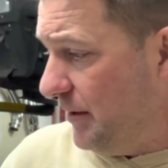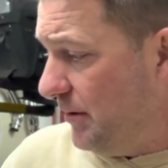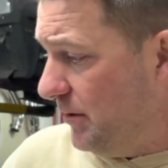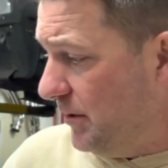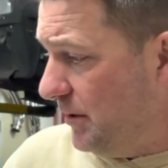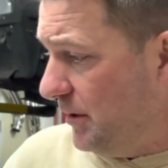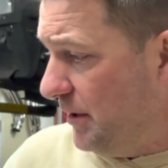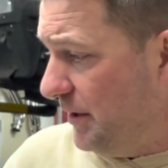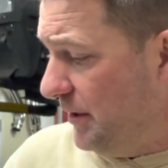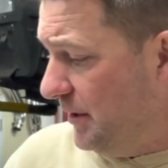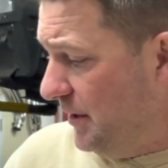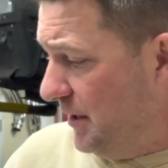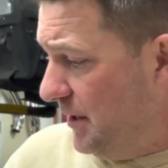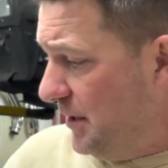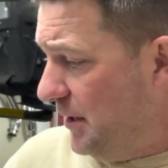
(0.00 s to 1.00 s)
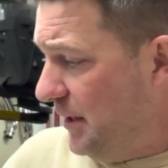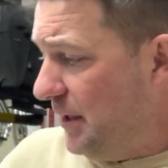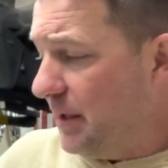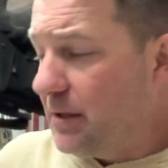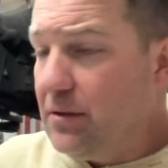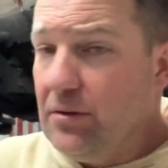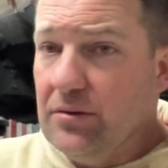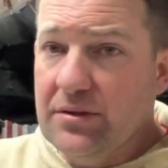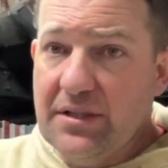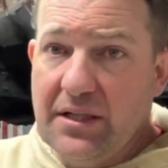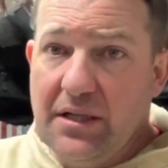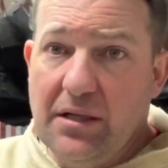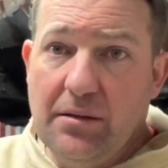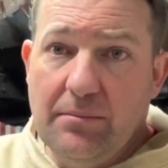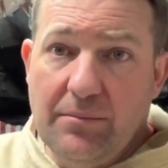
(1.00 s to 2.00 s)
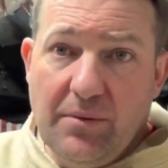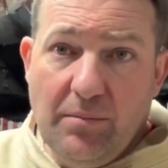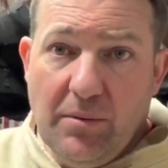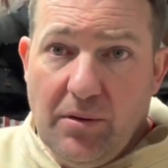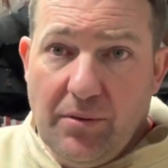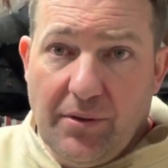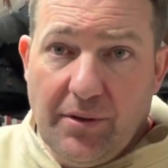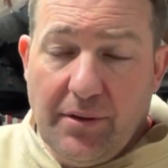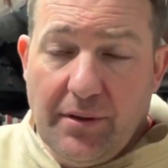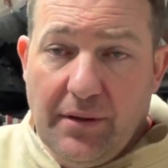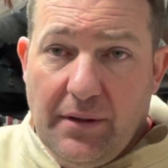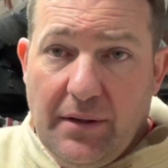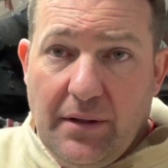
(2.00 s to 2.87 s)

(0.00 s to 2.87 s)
on closing up the motor,